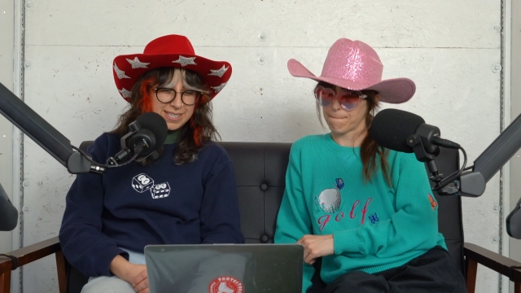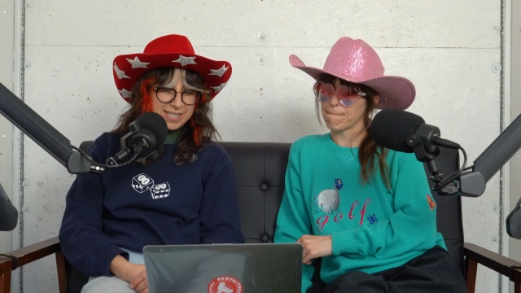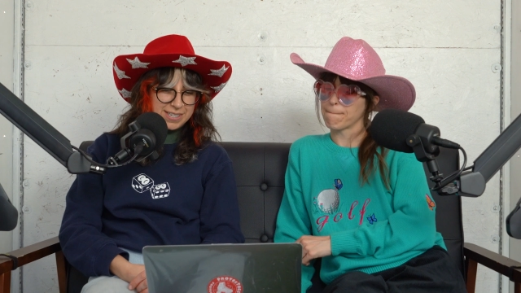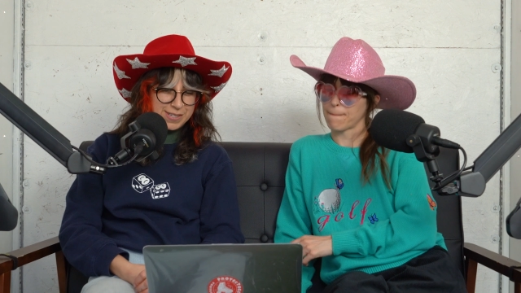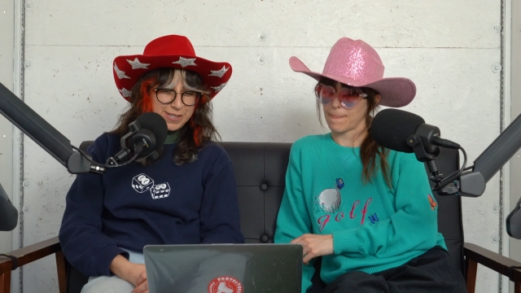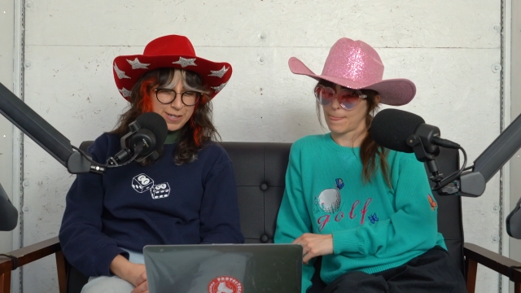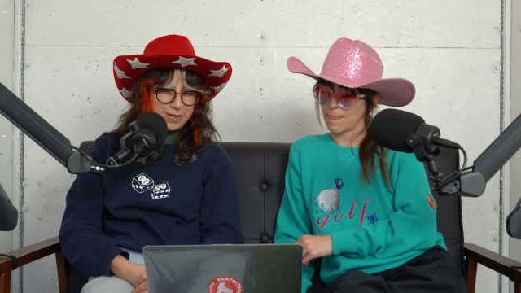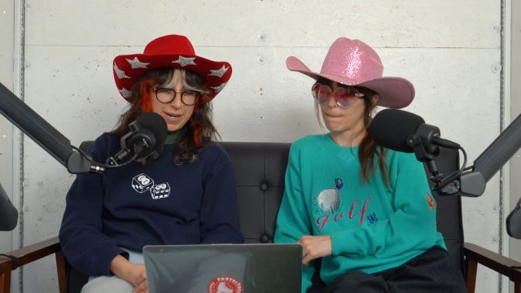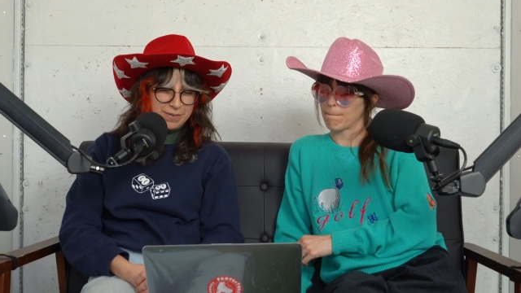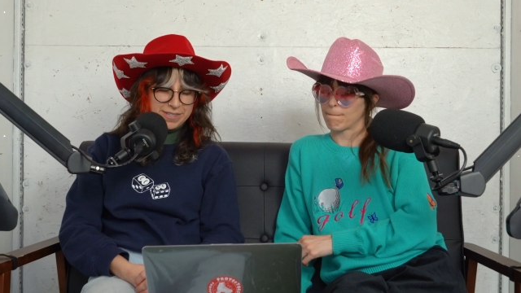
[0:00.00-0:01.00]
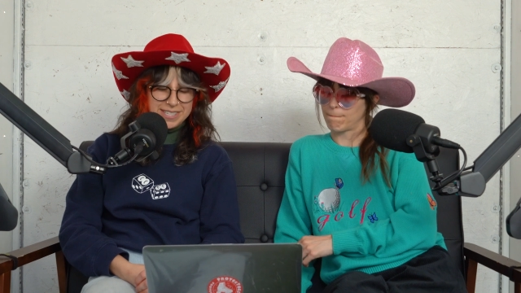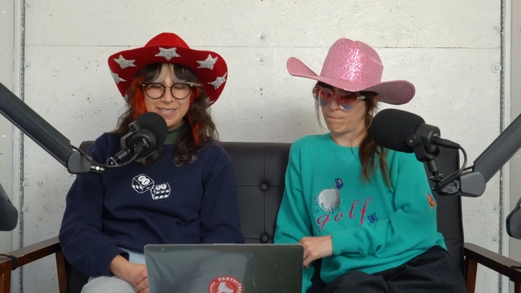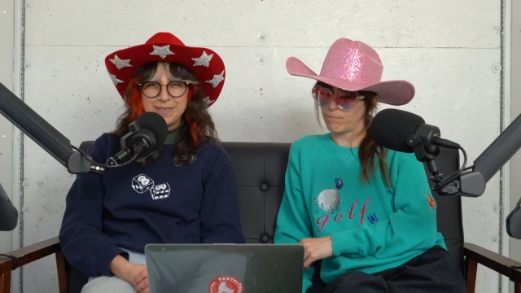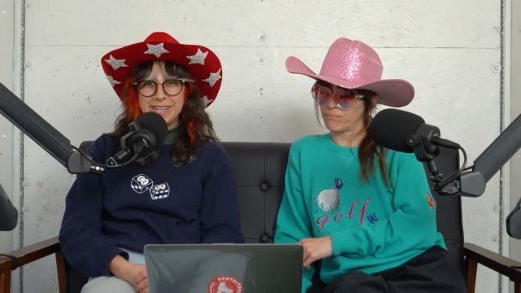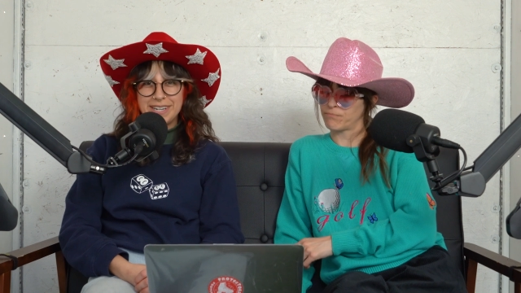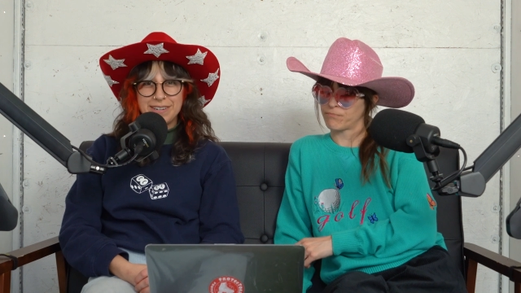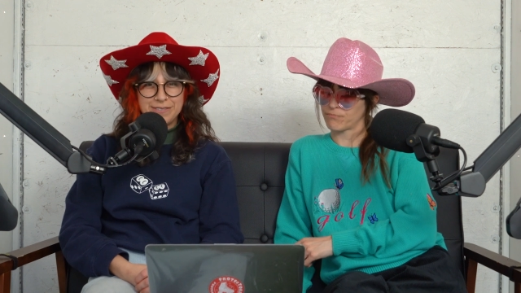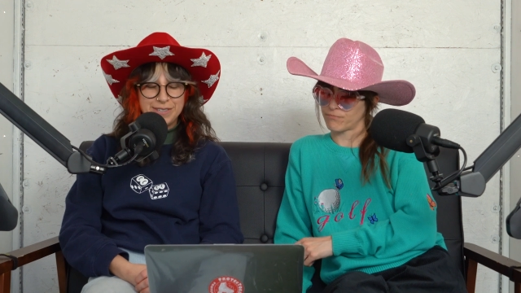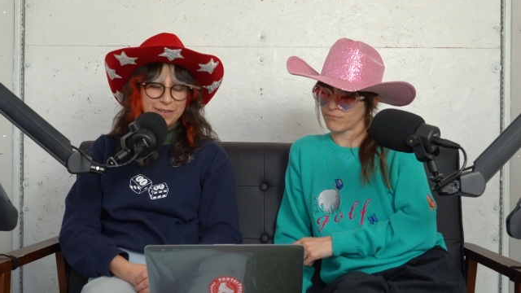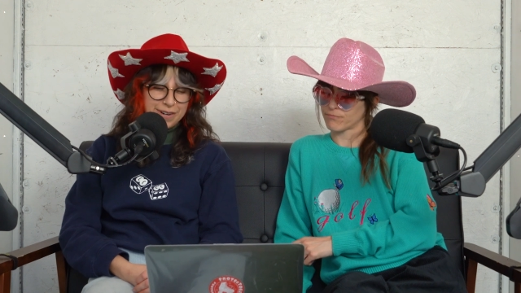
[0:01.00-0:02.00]
Speaker 1: in here, so I will see you there
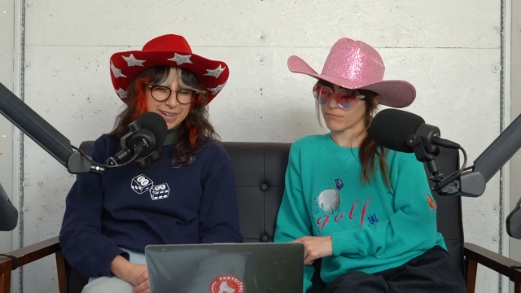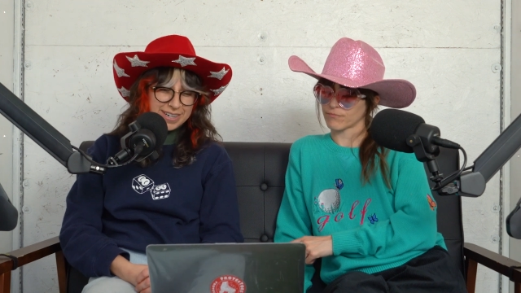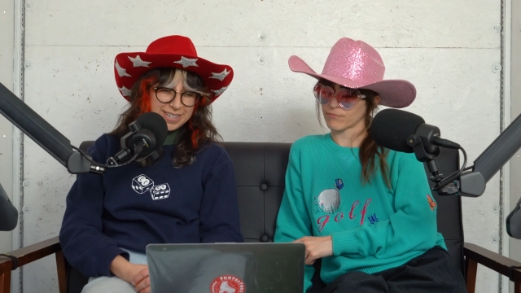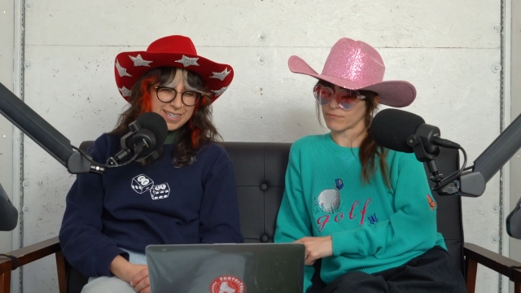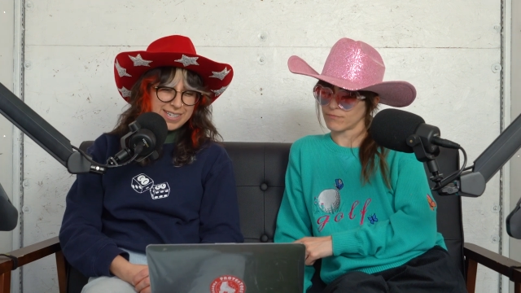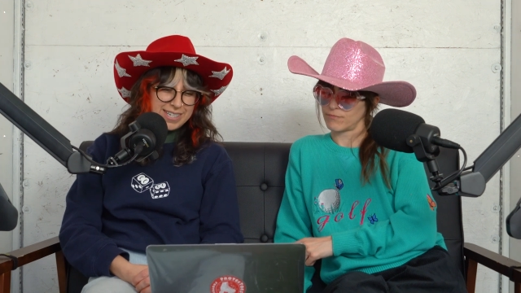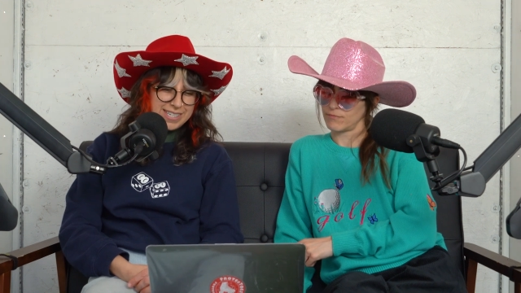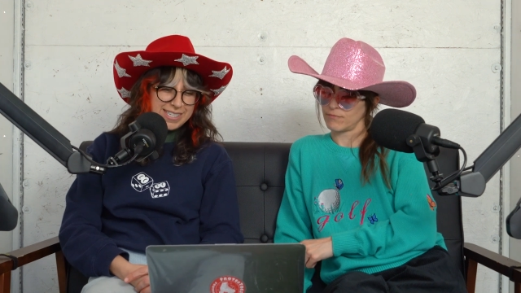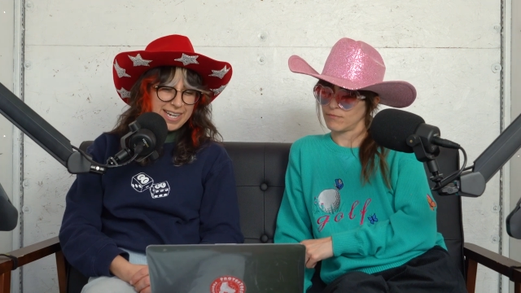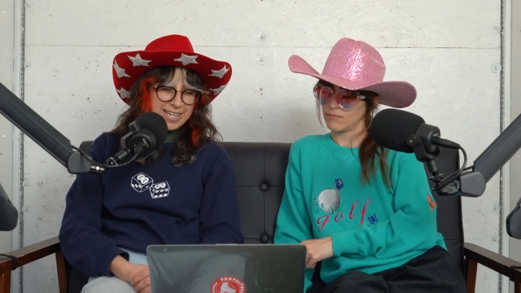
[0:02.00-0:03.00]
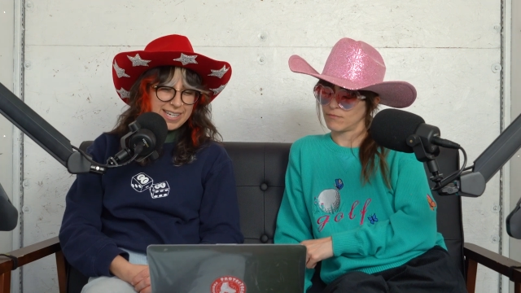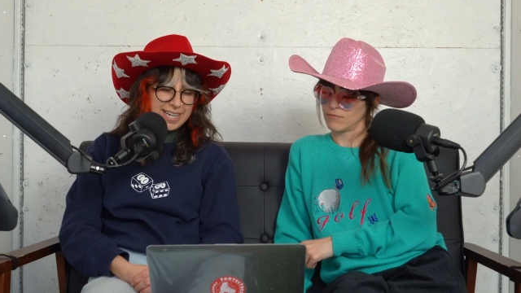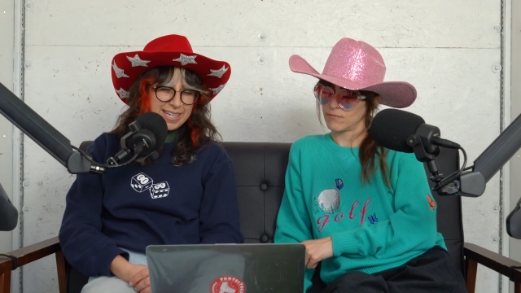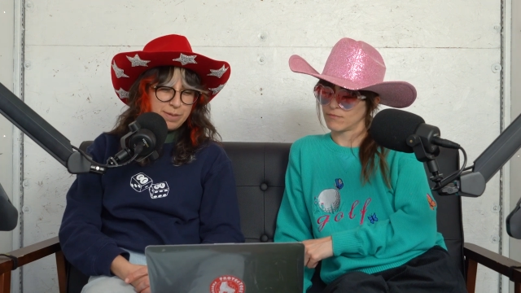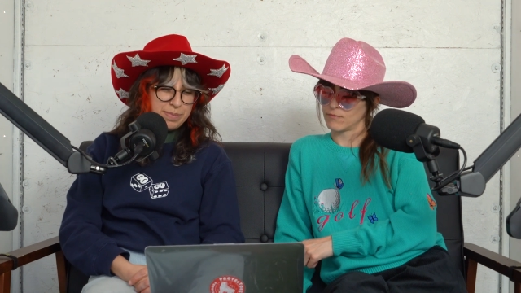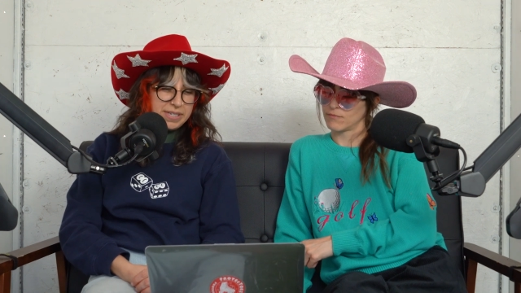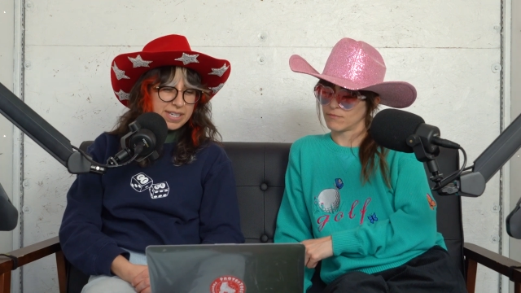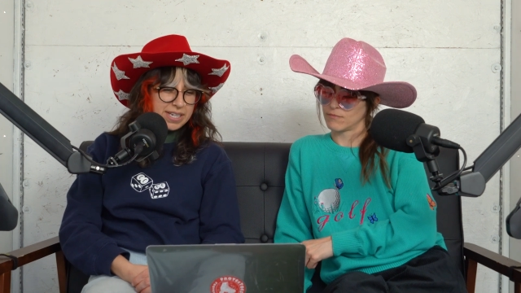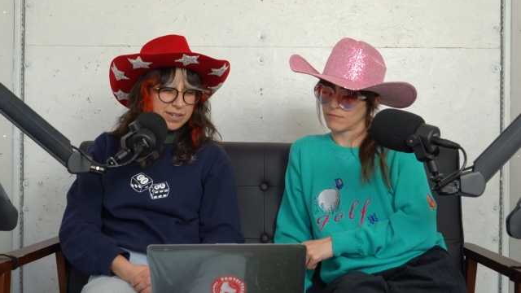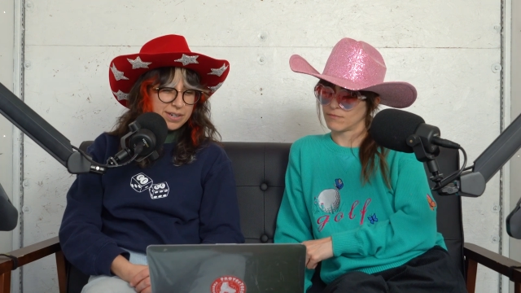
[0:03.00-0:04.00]
if you are taking any
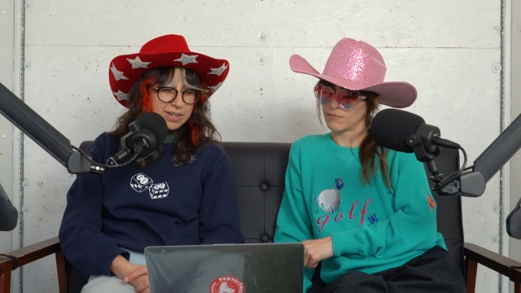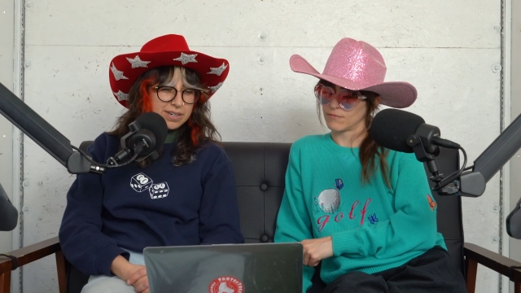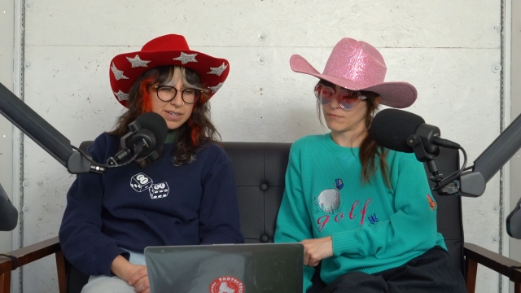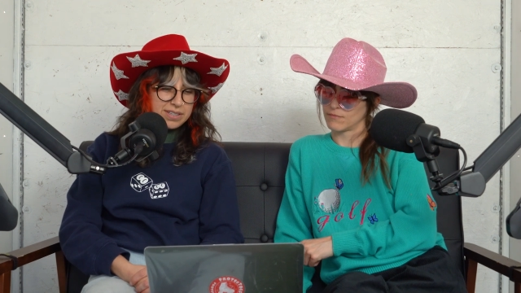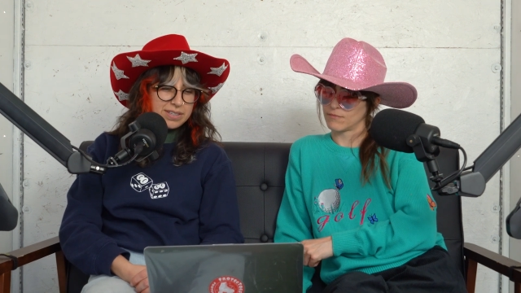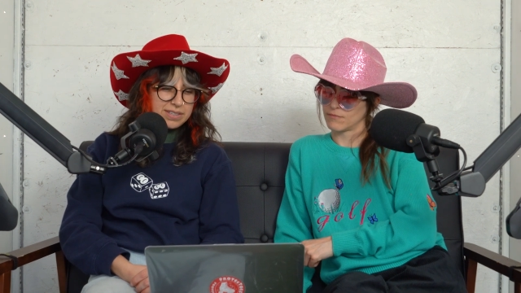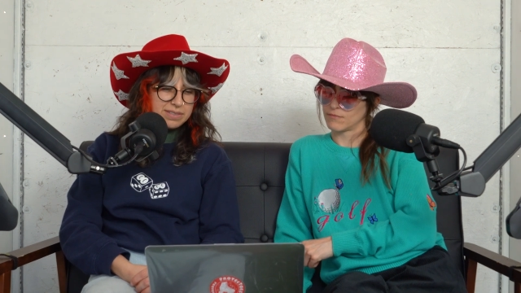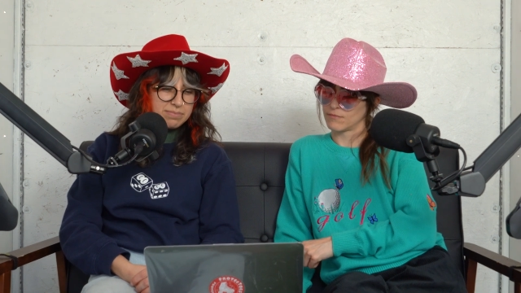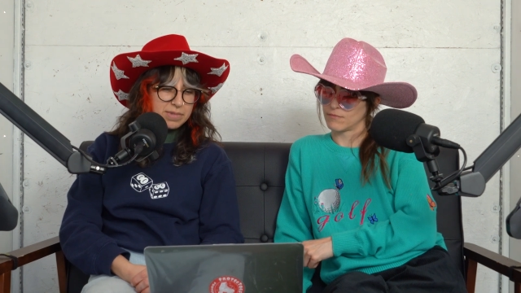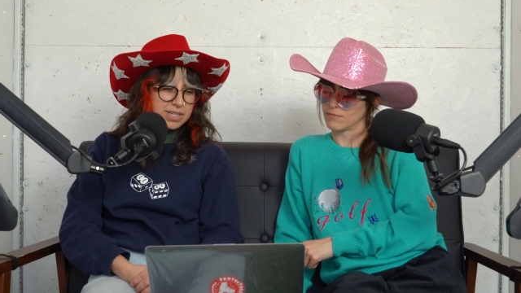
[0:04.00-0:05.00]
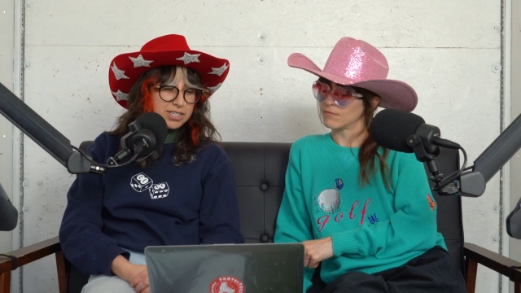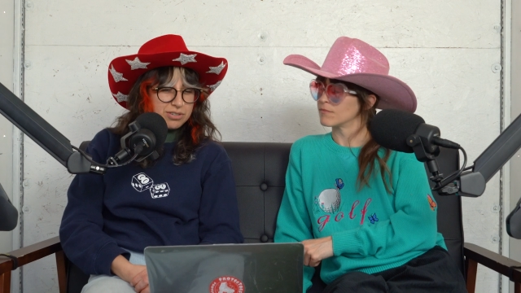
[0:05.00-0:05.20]
beginner uh,